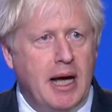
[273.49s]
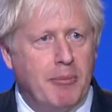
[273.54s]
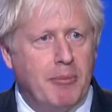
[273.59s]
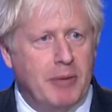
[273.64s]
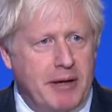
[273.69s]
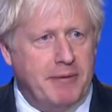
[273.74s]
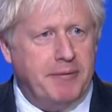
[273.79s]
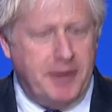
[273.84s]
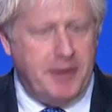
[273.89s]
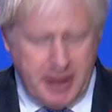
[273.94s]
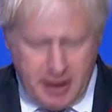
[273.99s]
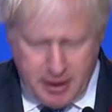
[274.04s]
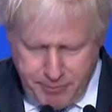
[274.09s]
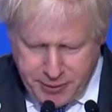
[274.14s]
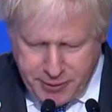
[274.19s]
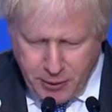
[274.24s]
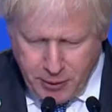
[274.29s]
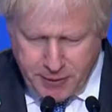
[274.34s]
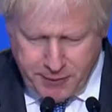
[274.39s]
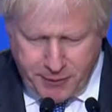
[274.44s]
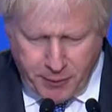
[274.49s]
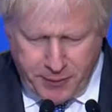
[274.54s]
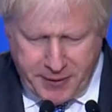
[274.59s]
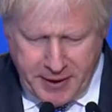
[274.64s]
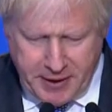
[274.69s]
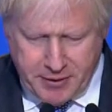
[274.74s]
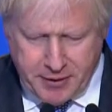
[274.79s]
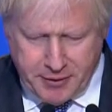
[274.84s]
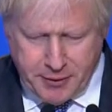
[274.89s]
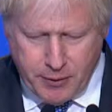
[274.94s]
uplifting and beautiful
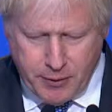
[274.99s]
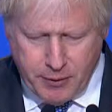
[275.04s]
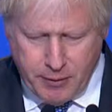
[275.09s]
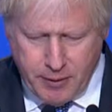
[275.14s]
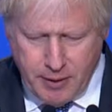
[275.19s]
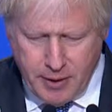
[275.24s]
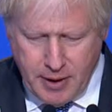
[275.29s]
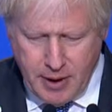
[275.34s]
thing to do,